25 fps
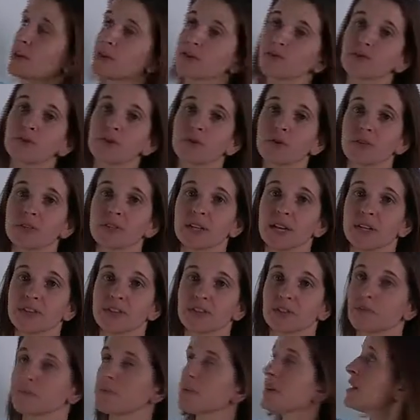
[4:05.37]
interval
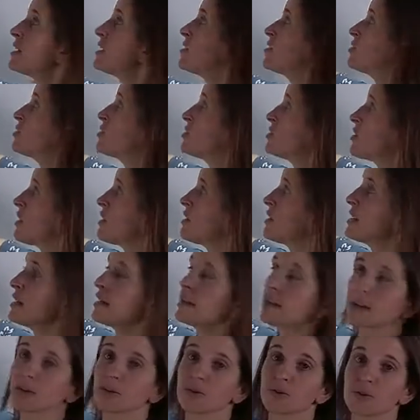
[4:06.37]
notation, meaning you're starting
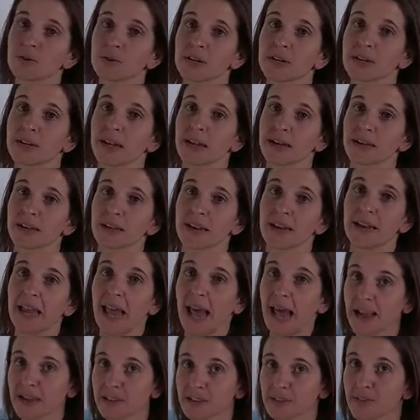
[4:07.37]
and including an
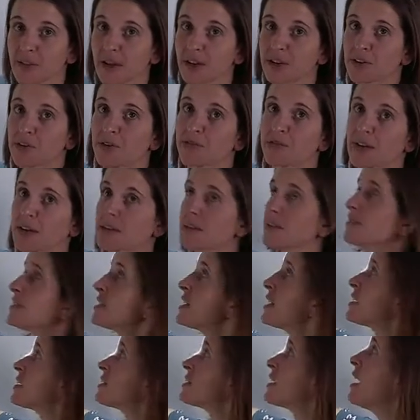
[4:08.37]
x value of
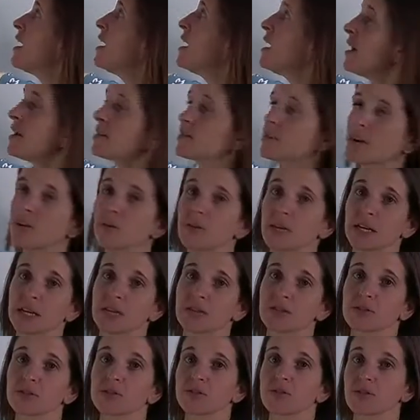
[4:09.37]
-6 and going
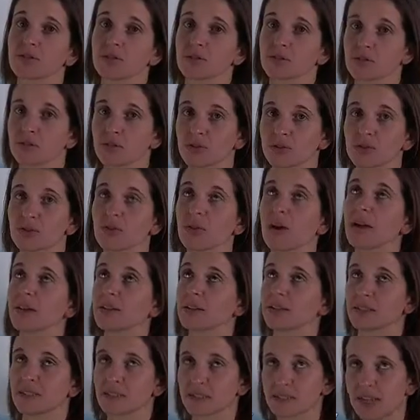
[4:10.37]
into 2
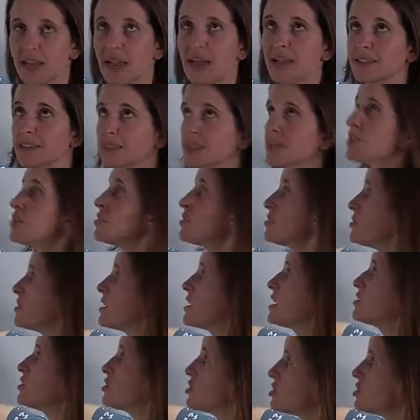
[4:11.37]
and including